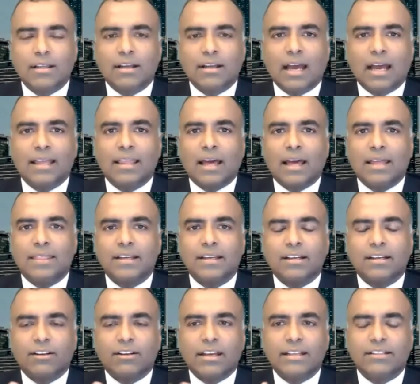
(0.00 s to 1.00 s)
I
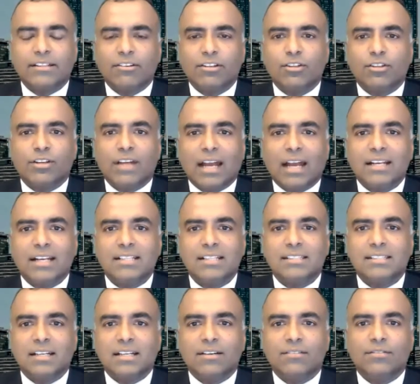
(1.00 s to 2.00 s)
think catering to the
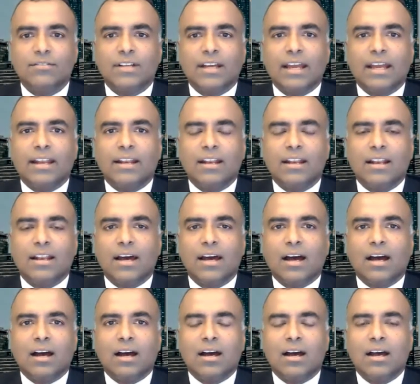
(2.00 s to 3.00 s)
underserved and
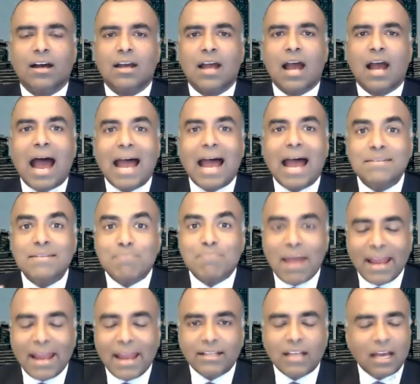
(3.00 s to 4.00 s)

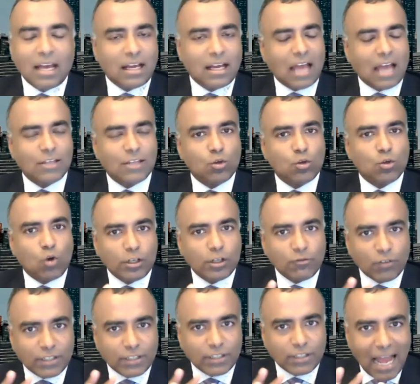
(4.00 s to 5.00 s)
unbanked, are you going
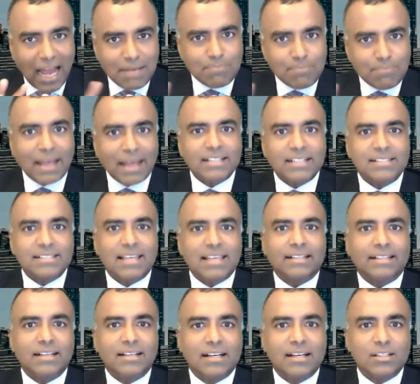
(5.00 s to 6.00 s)
for the unbanked
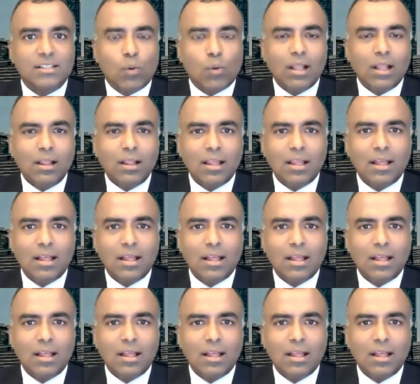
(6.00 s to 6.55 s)
sector as well?